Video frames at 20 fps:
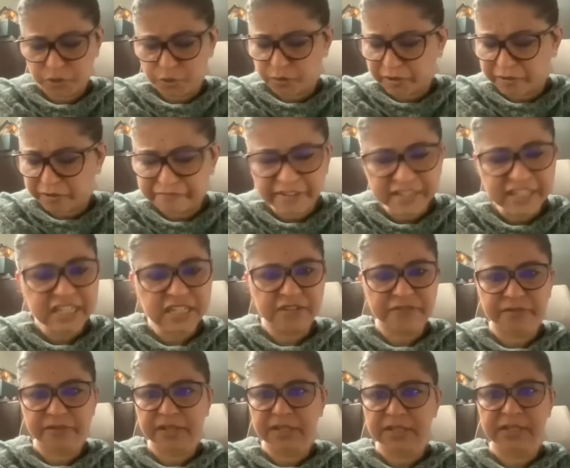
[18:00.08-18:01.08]
during
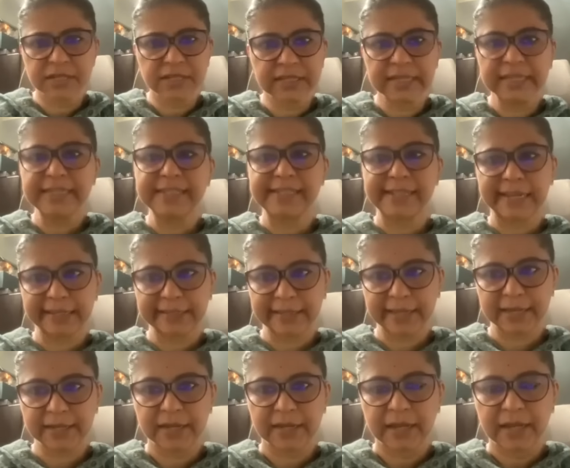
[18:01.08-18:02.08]
festivals and things like
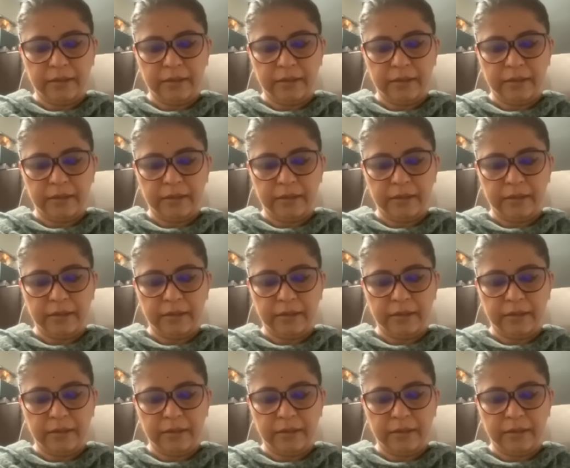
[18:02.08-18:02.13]
that.